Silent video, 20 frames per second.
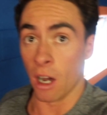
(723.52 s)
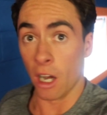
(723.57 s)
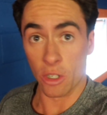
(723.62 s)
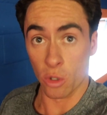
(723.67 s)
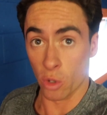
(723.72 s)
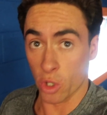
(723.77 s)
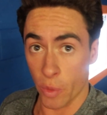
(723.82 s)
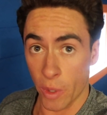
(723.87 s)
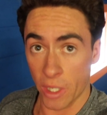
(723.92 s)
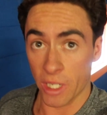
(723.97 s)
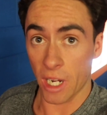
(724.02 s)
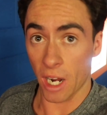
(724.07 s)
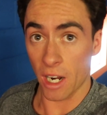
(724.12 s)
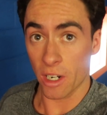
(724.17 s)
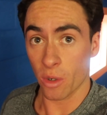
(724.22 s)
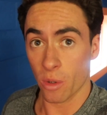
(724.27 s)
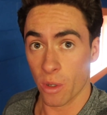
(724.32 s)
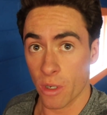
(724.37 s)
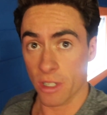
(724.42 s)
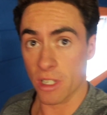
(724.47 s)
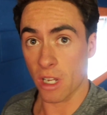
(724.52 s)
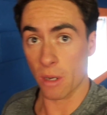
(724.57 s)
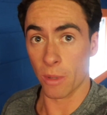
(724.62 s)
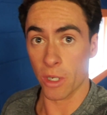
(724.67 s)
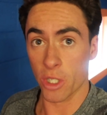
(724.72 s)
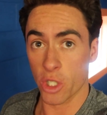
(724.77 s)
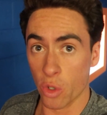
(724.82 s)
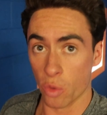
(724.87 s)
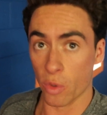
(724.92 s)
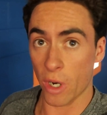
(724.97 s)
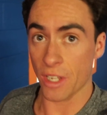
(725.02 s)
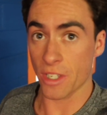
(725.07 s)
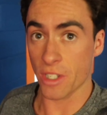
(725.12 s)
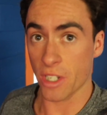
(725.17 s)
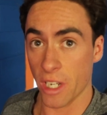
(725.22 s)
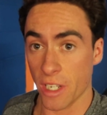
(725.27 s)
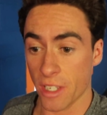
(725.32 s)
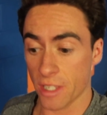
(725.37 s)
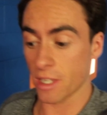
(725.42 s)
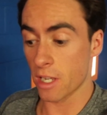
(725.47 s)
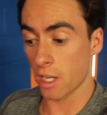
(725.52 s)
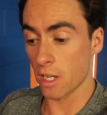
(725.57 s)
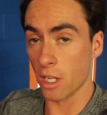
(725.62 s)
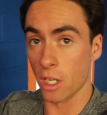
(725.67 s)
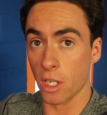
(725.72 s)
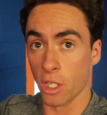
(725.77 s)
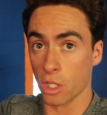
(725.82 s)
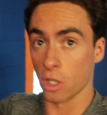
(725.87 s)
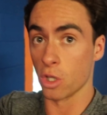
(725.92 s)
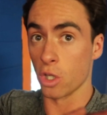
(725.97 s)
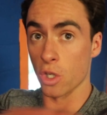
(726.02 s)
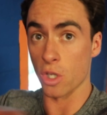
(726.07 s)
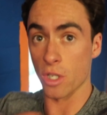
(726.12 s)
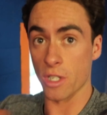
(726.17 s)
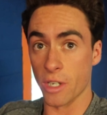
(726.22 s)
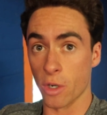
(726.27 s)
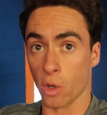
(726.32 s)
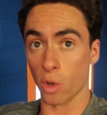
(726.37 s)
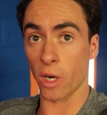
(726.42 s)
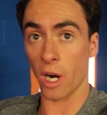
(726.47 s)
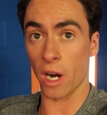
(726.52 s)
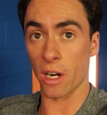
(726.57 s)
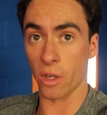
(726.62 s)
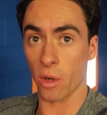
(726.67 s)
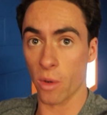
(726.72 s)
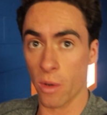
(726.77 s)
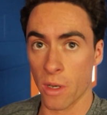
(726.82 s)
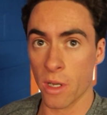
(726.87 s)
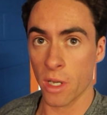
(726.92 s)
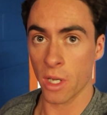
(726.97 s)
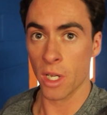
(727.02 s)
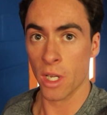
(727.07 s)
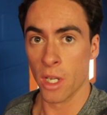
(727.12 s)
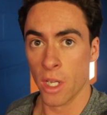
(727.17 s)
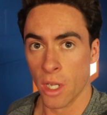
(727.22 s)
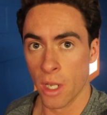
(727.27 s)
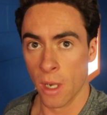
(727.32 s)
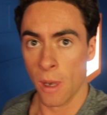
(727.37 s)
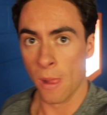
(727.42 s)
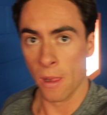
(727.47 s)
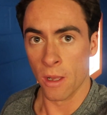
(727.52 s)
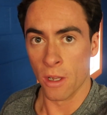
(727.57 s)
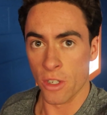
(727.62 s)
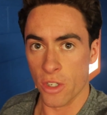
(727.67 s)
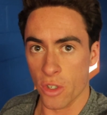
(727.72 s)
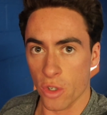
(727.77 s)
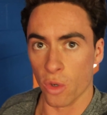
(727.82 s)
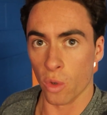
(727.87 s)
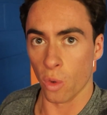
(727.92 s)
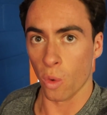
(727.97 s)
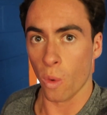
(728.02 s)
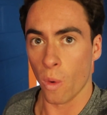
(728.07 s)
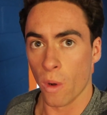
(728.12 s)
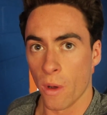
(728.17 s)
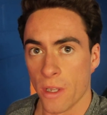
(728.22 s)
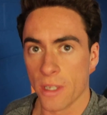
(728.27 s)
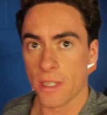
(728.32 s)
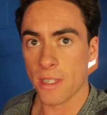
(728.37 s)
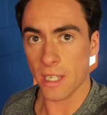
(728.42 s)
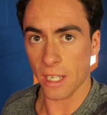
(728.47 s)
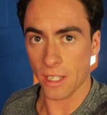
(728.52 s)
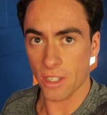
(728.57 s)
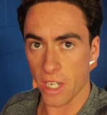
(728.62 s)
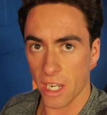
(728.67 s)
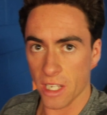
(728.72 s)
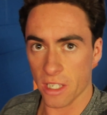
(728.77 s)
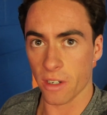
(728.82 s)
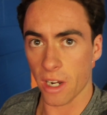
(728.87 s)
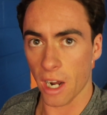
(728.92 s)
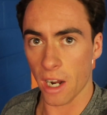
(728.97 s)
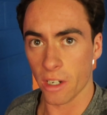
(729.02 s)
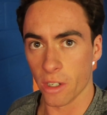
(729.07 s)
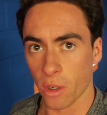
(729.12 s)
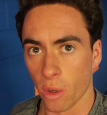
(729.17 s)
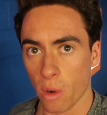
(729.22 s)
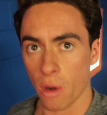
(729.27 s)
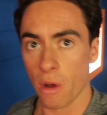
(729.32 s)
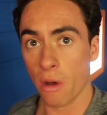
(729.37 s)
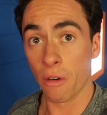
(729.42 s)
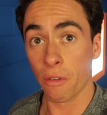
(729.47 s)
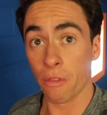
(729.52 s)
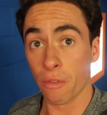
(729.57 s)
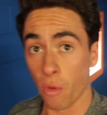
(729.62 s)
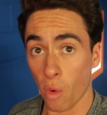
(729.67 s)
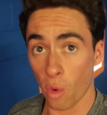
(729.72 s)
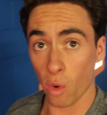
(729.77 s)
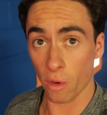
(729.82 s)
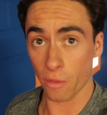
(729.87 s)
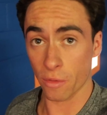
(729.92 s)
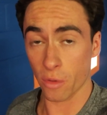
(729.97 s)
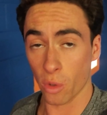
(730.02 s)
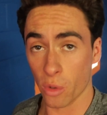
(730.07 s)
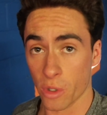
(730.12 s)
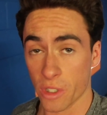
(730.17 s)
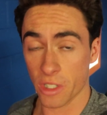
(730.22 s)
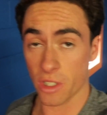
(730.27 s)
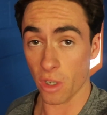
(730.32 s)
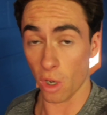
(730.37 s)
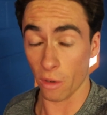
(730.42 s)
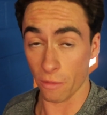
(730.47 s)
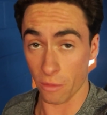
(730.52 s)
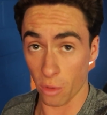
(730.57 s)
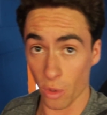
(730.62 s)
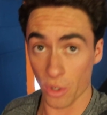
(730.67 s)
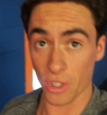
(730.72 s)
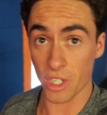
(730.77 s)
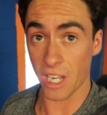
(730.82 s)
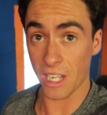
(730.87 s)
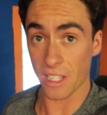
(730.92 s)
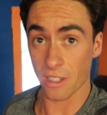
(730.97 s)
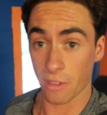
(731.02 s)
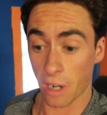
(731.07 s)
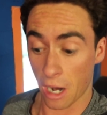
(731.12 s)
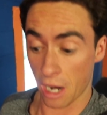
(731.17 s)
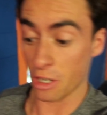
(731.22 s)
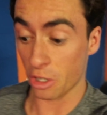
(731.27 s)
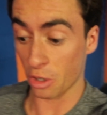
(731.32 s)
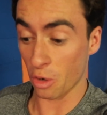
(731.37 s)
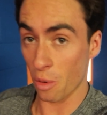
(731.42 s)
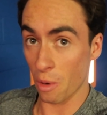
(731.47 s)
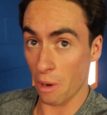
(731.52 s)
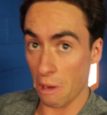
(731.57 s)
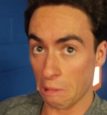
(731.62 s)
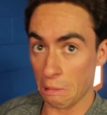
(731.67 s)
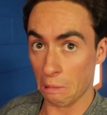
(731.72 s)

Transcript: I don't do any cardio. So they're my 2 rest days, 0 cardio. So 6 days of cardio. 4 of those days of cardio,